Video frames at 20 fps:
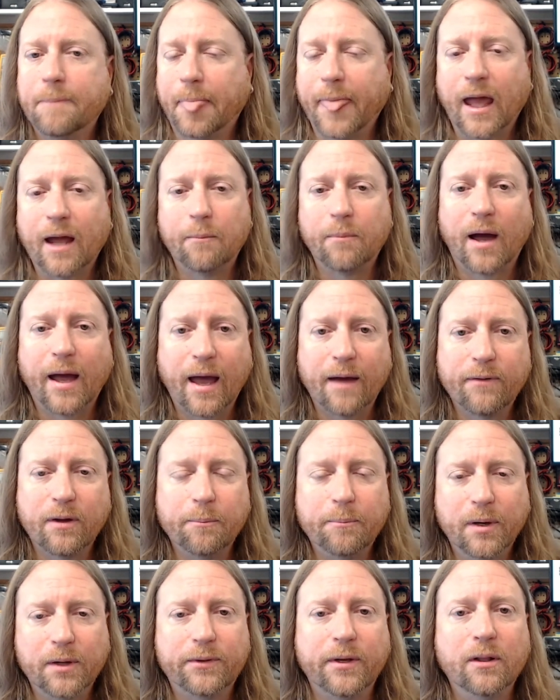And by
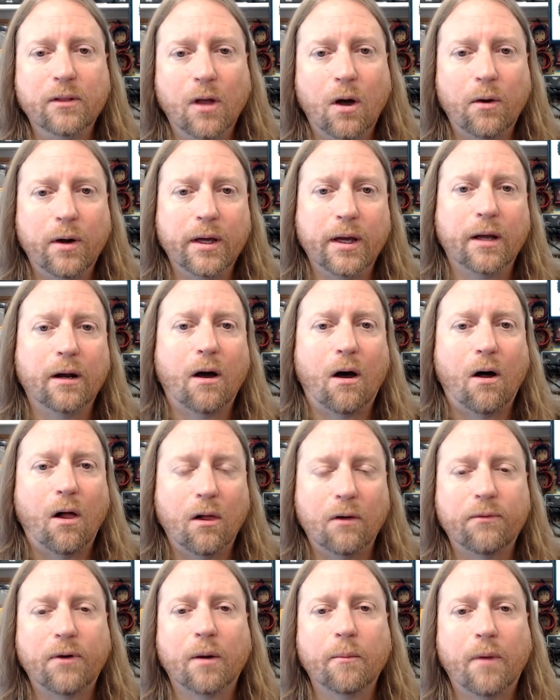having built-in loading in
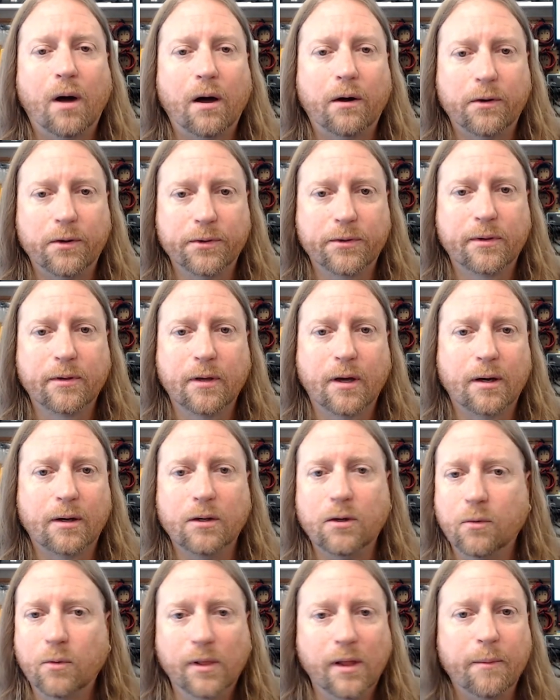all of our models,
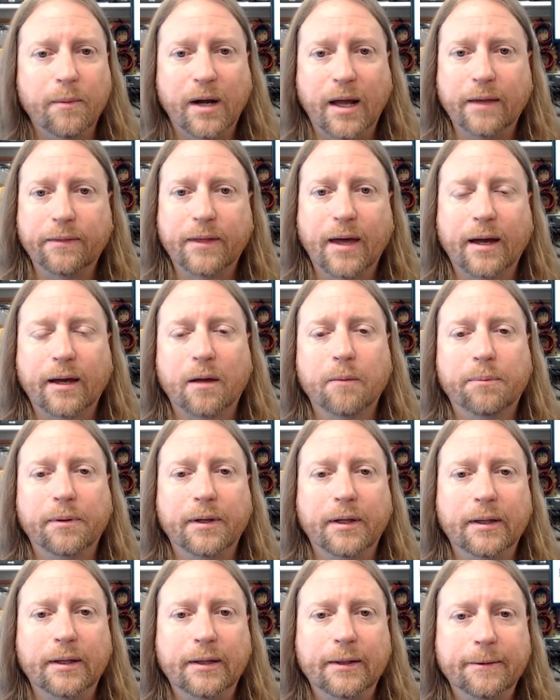you eliminate that
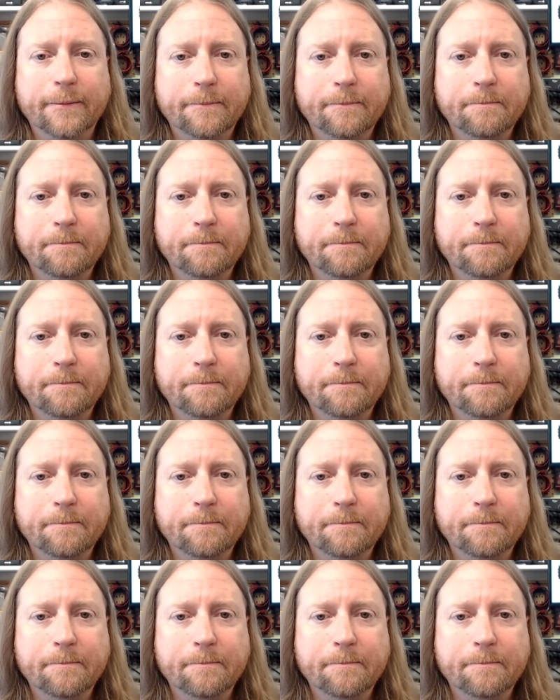completely.